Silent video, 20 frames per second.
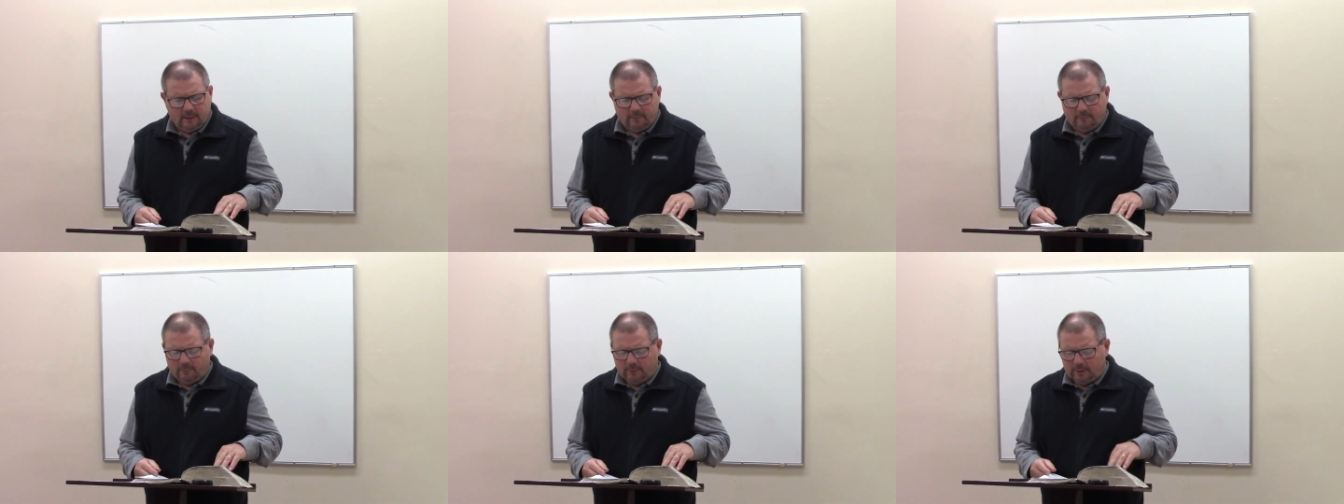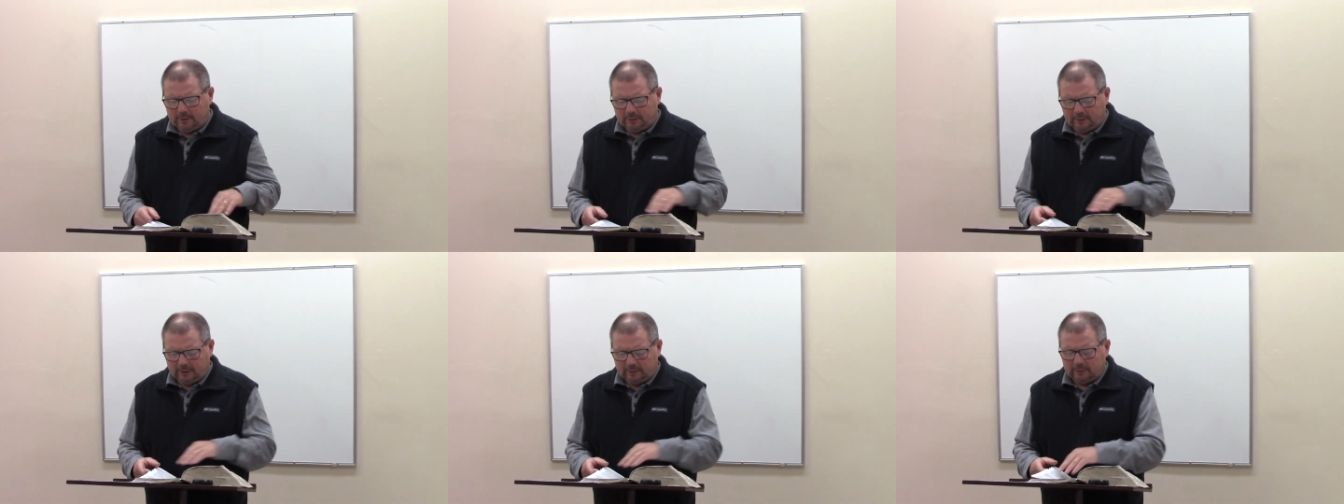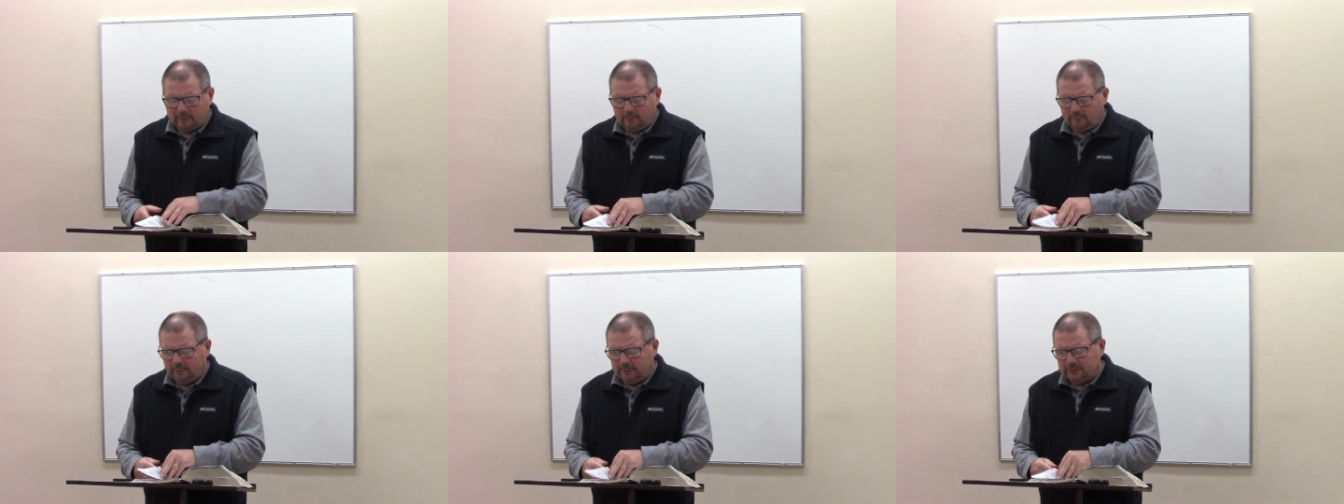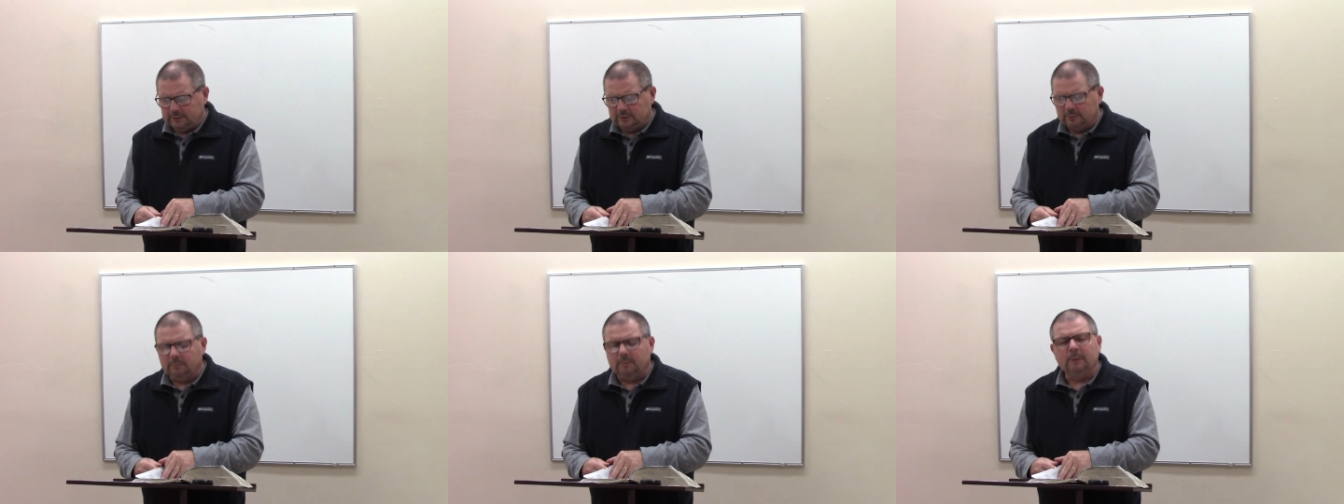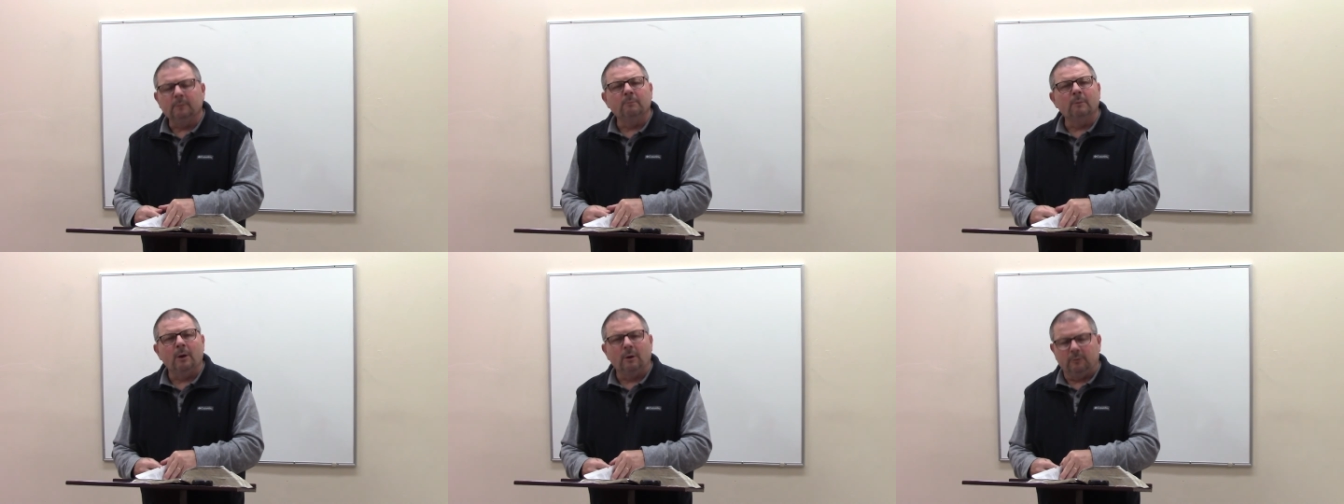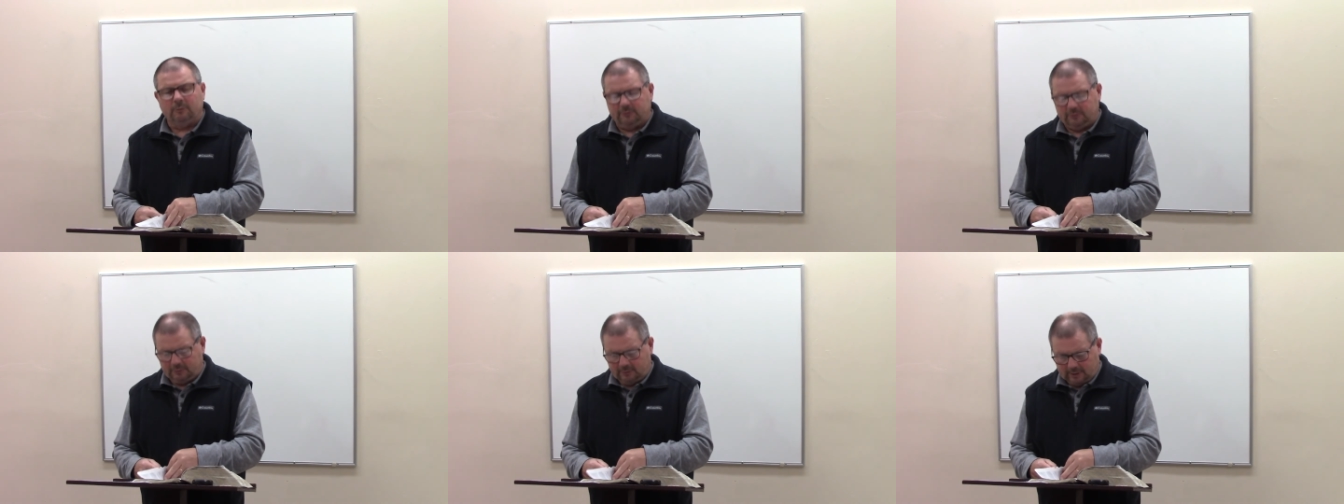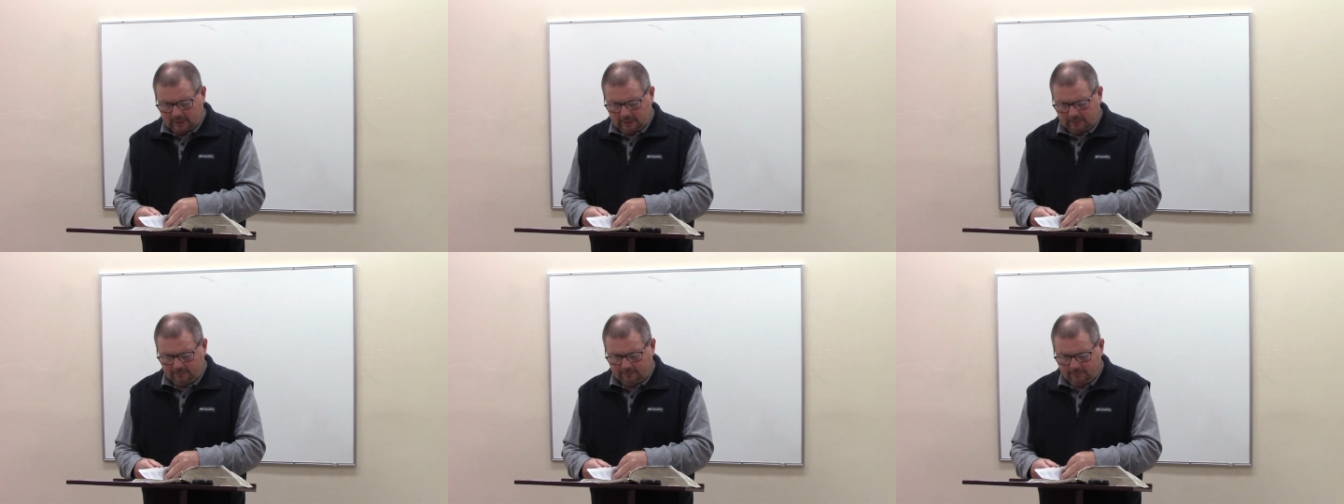One thing that we should be most
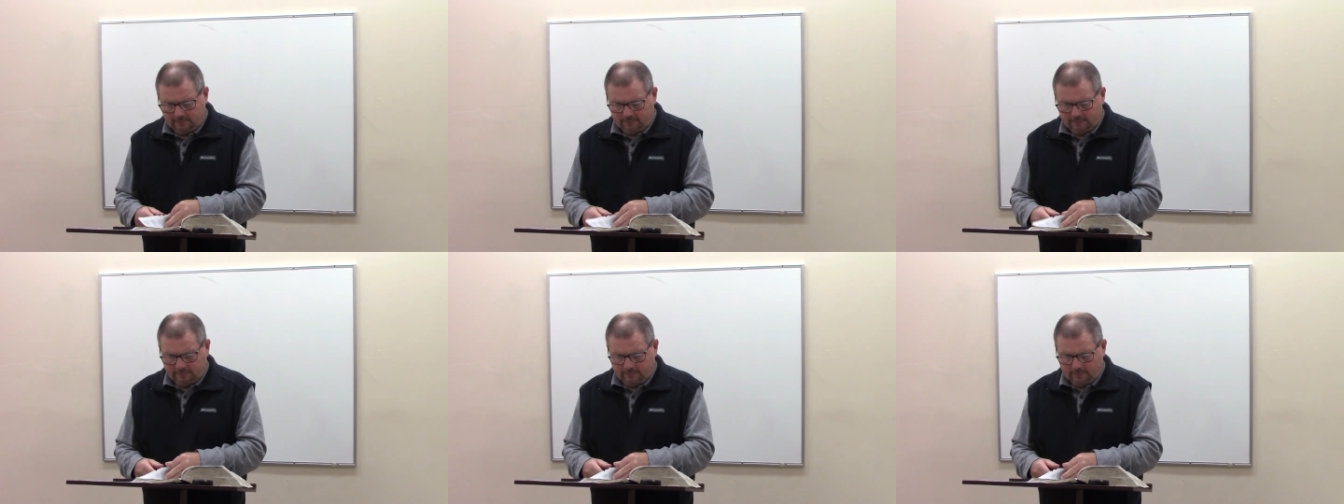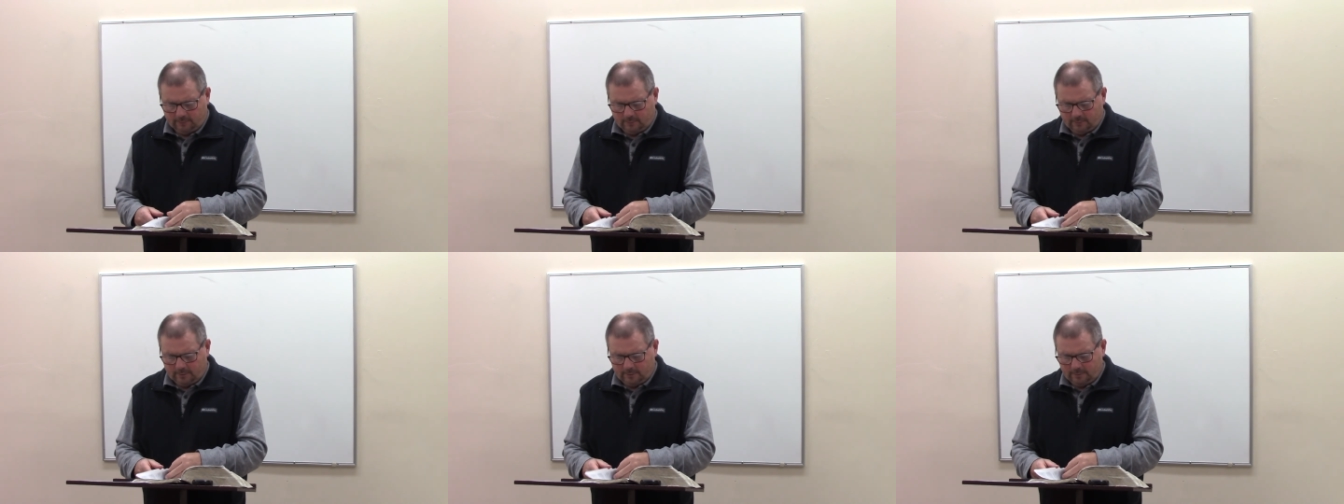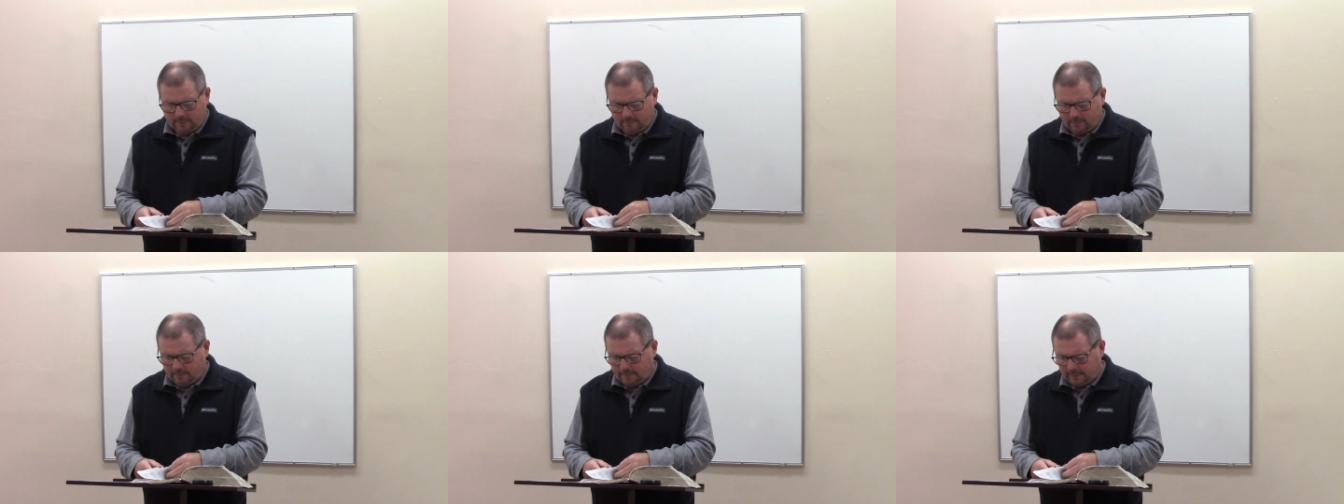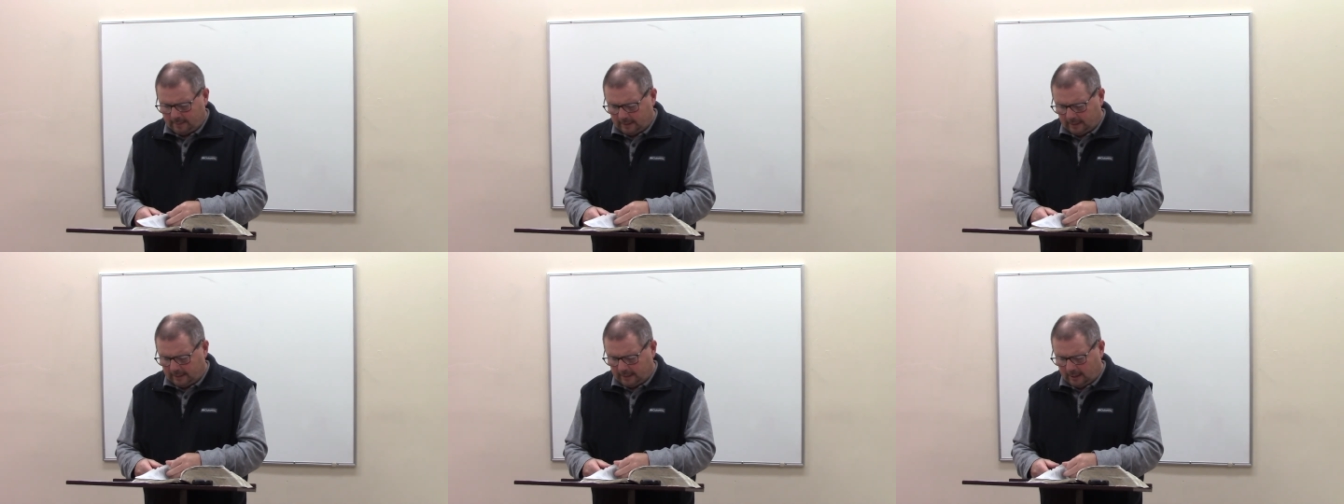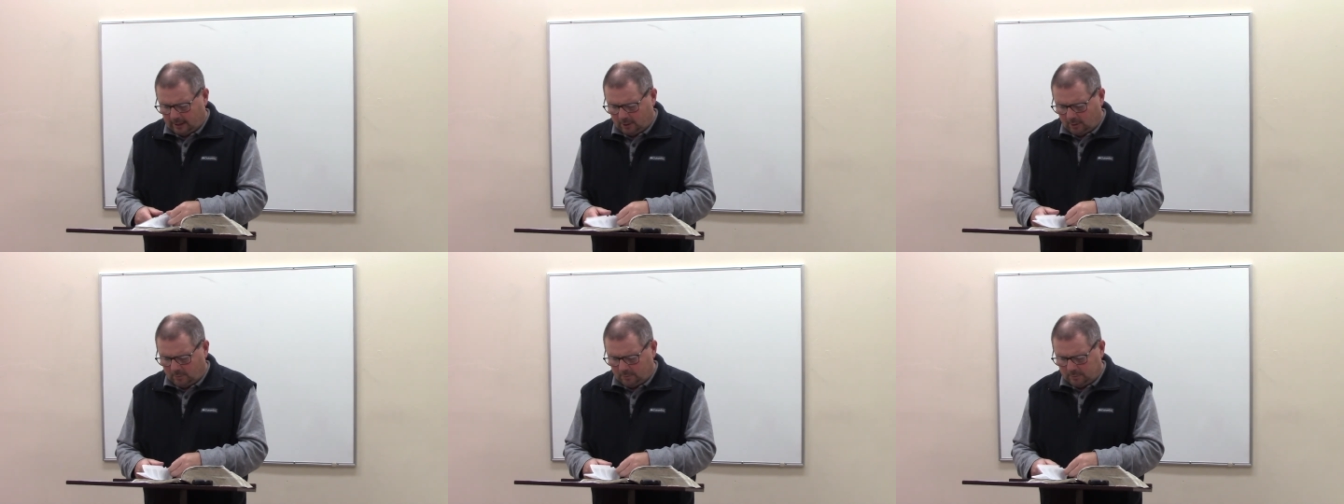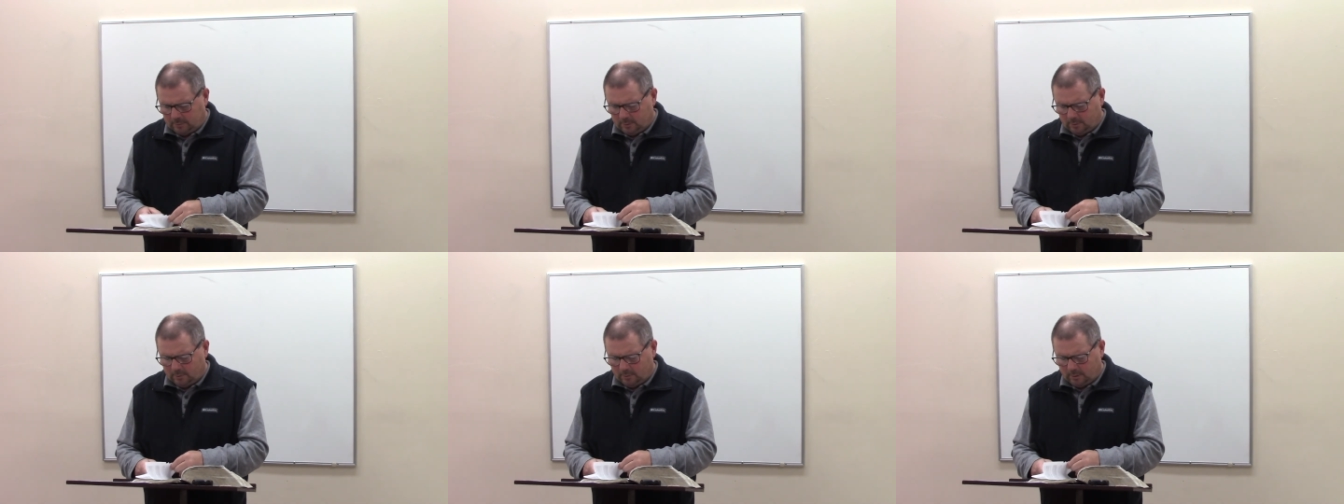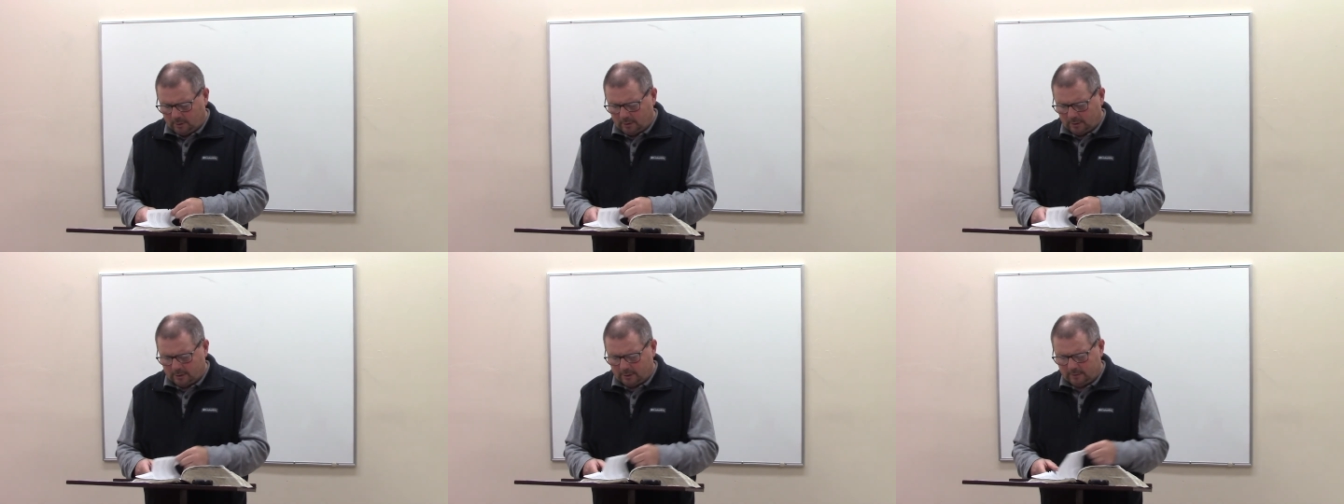thankful for, and I hope you
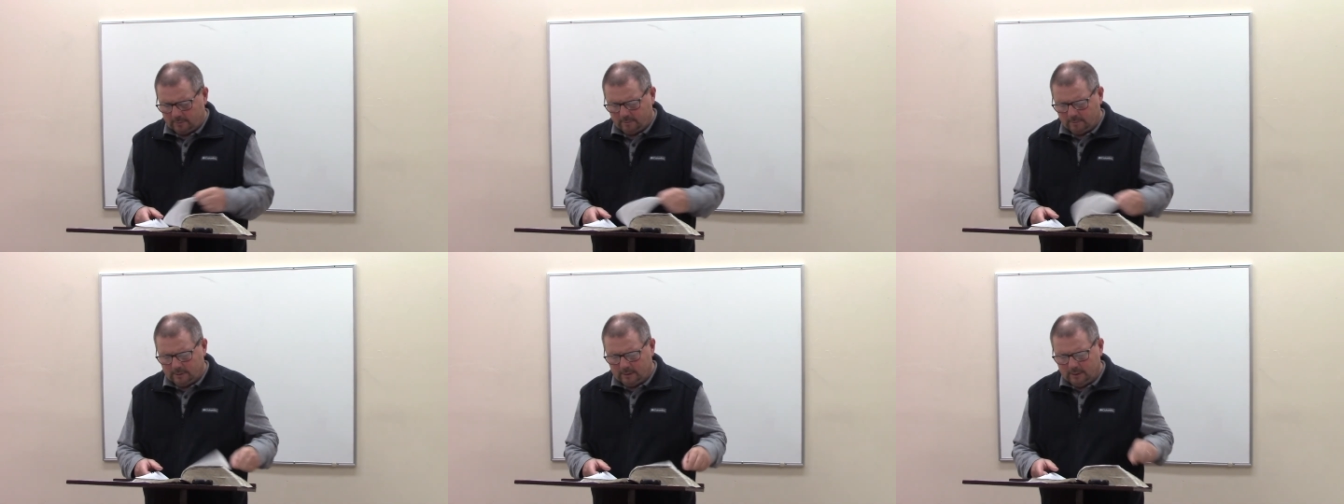are,